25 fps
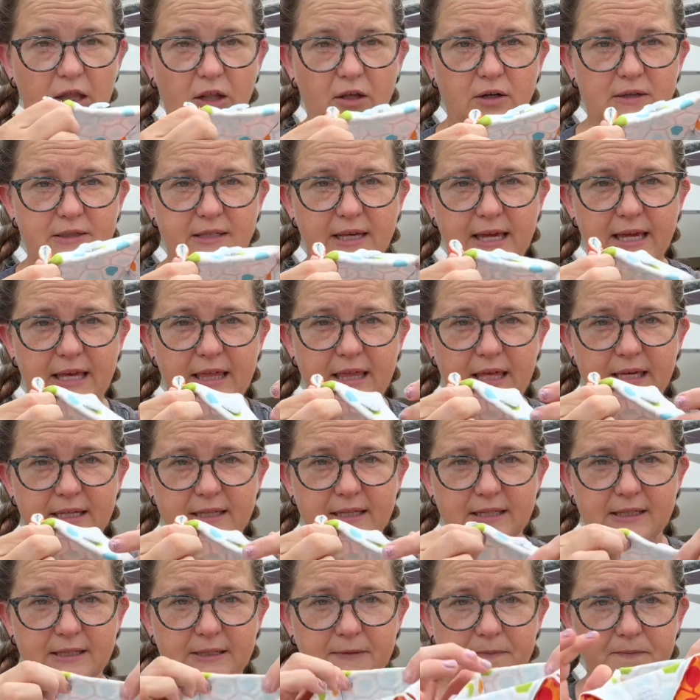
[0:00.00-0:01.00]
looks like
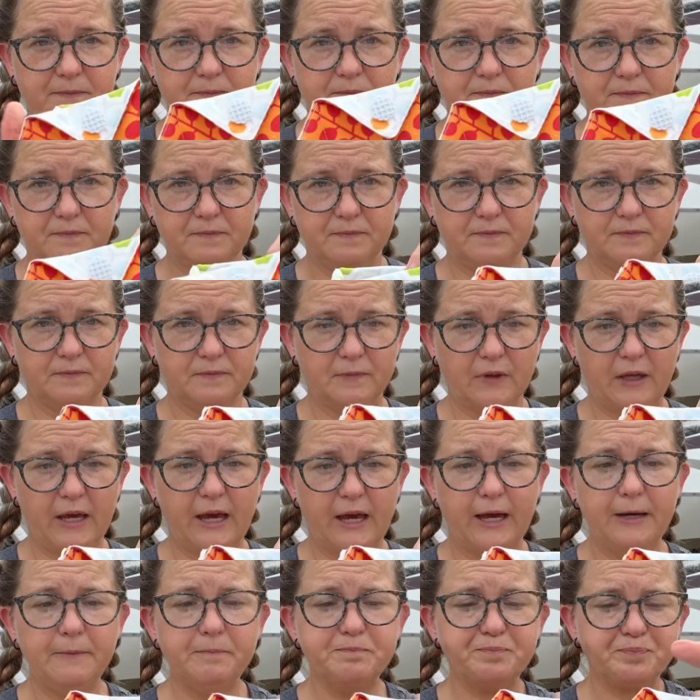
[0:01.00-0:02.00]
this,
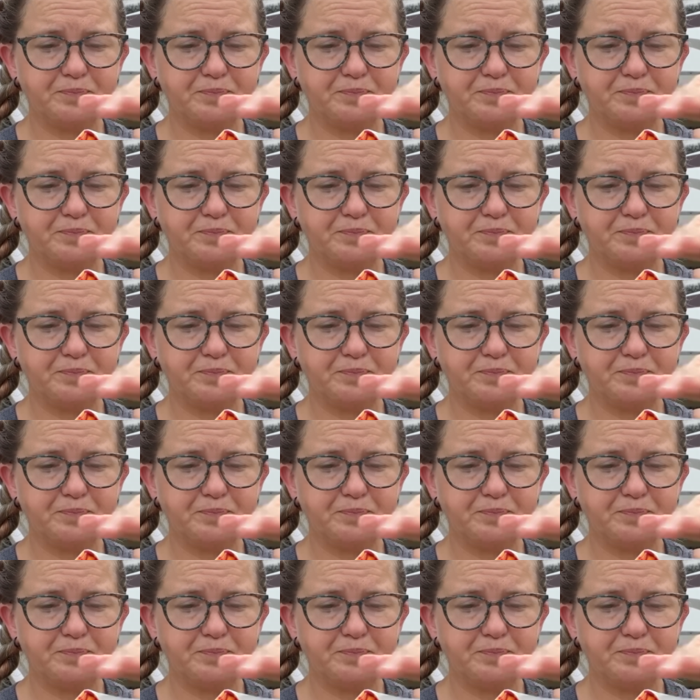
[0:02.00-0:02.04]
okay?